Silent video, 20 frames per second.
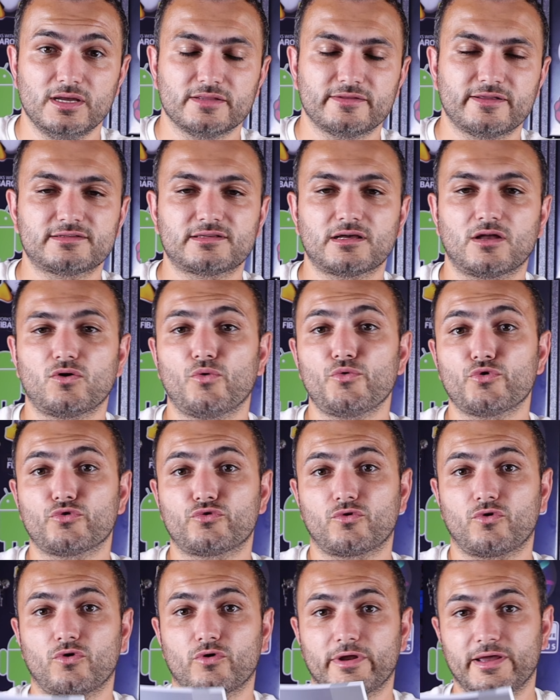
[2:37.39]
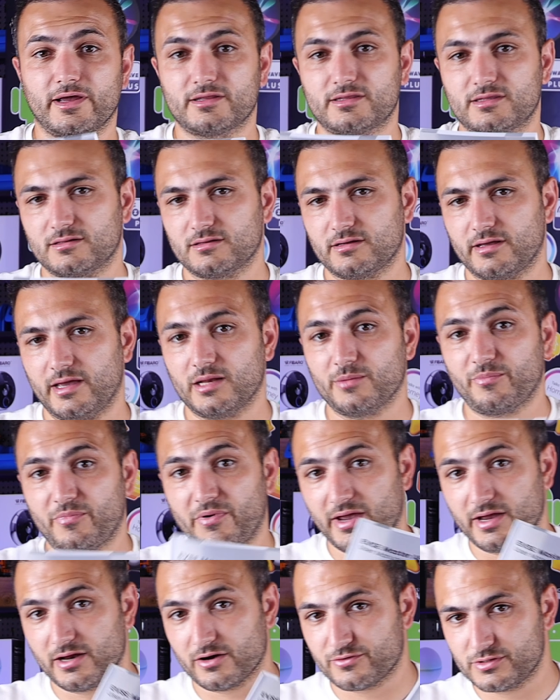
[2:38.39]
that allow you to connect and
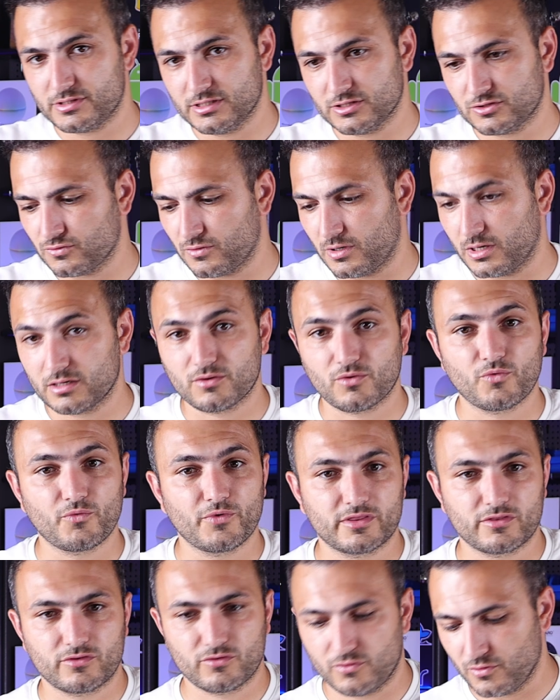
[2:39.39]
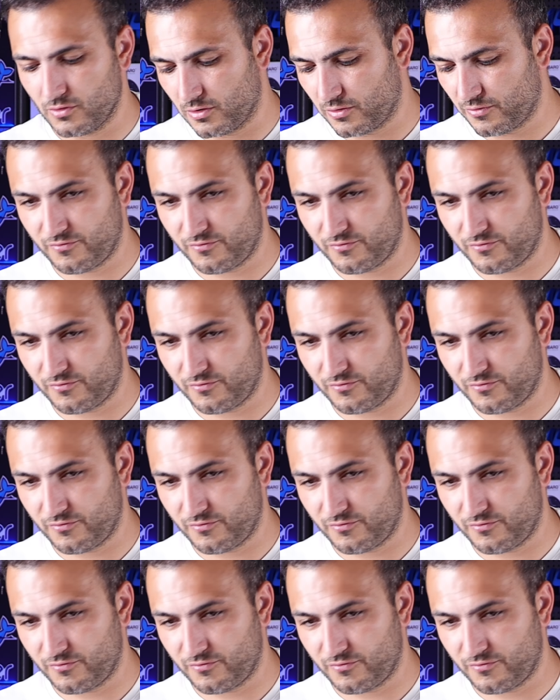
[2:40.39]
pair this one with your